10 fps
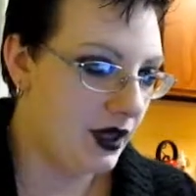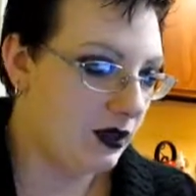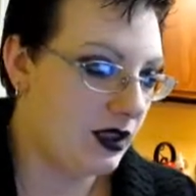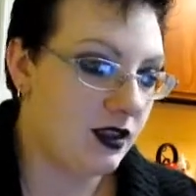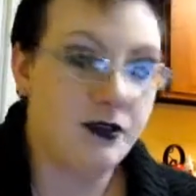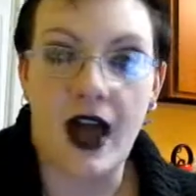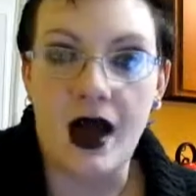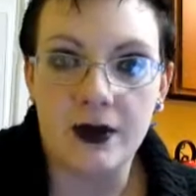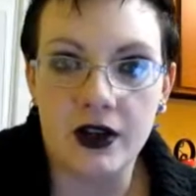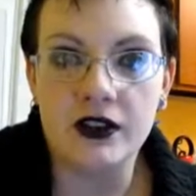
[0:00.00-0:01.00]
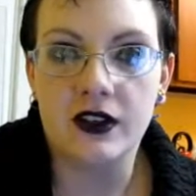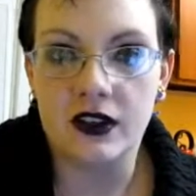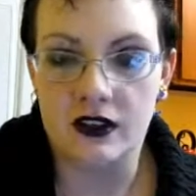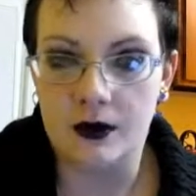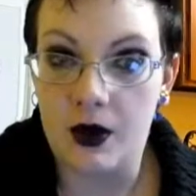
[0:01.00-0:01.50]
that the fat person
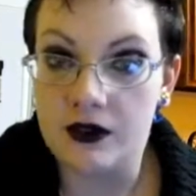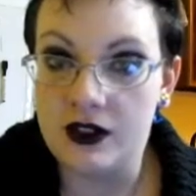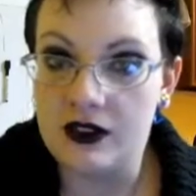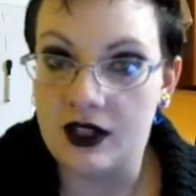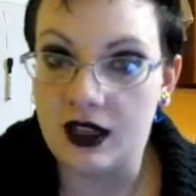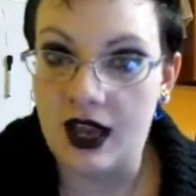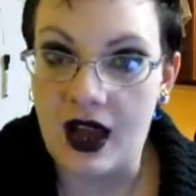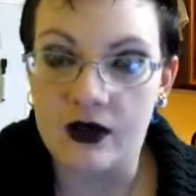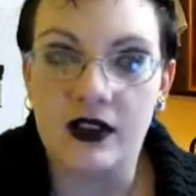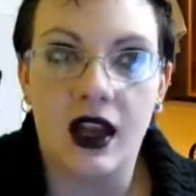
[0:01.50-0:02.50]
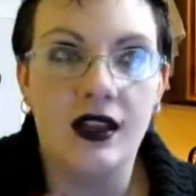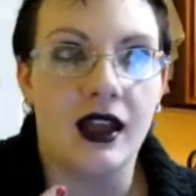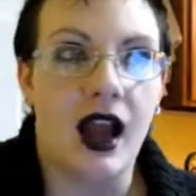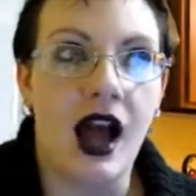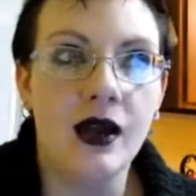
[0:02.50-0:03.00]
is supposed to sit on the outside.
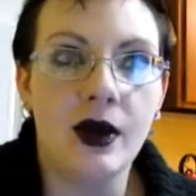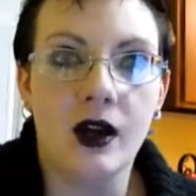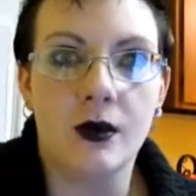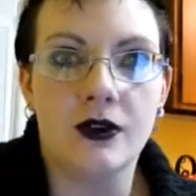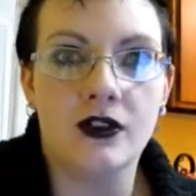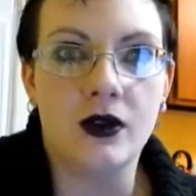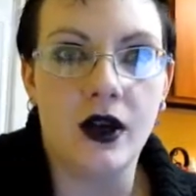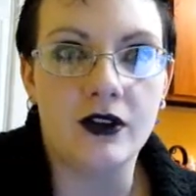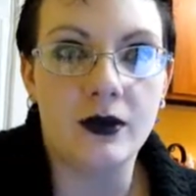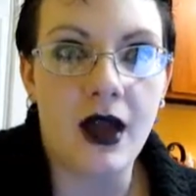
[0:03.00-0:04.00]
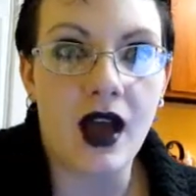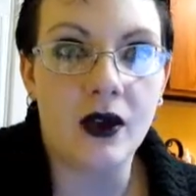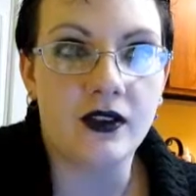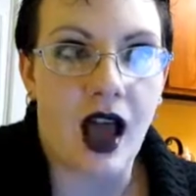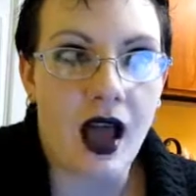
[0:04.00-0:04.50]
Like, I weigh almost 200
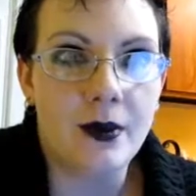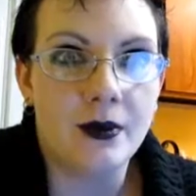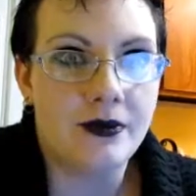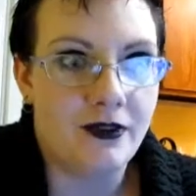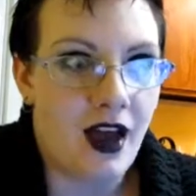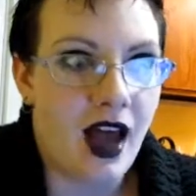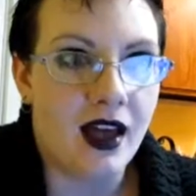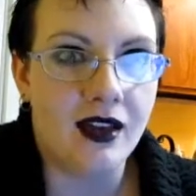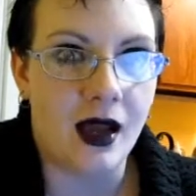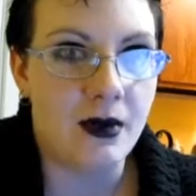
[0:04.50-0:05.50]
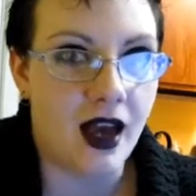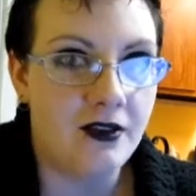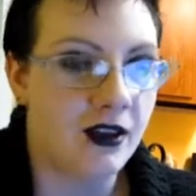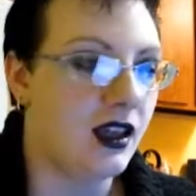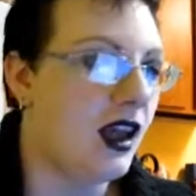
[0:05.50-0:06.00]
pounds. I'm fat. I'm
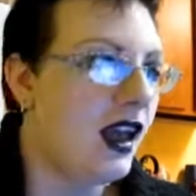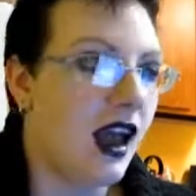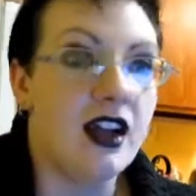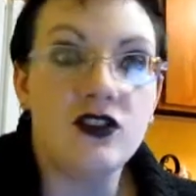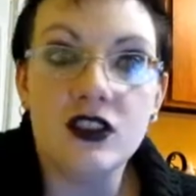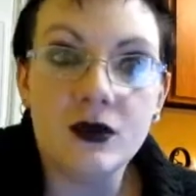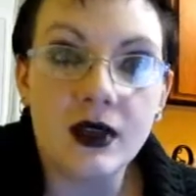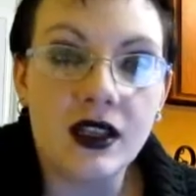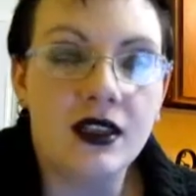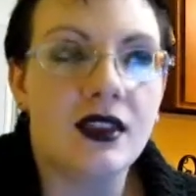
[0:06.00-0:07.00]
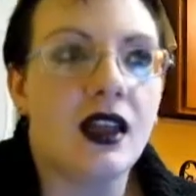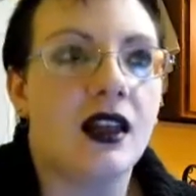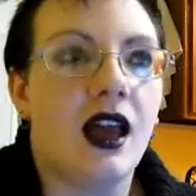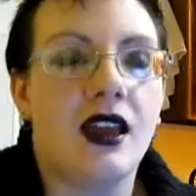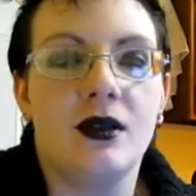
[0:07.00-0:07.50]
heavy. And she's really
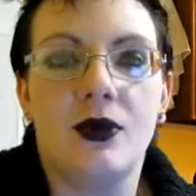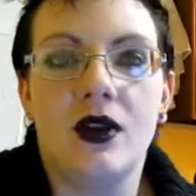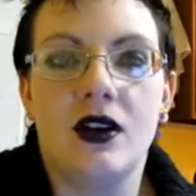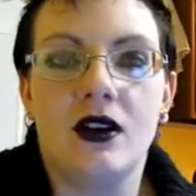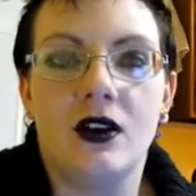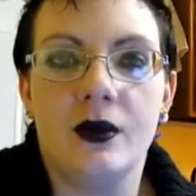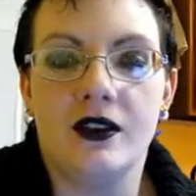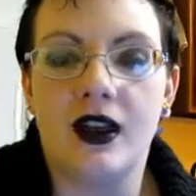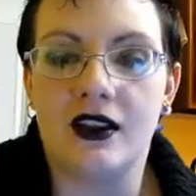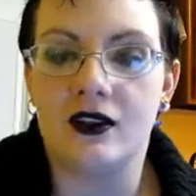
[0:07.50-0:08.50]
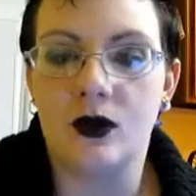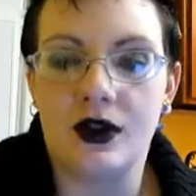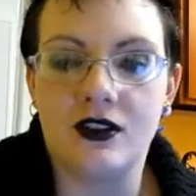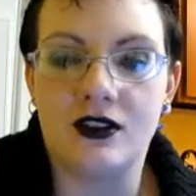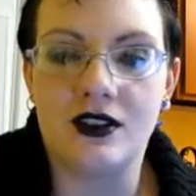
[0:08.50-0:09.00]
thin, and the poor girl was, like,
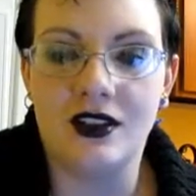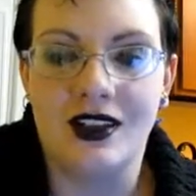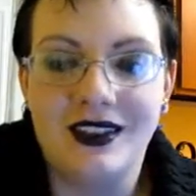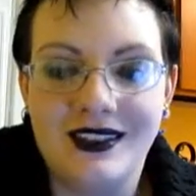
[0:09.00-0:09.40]
squished to the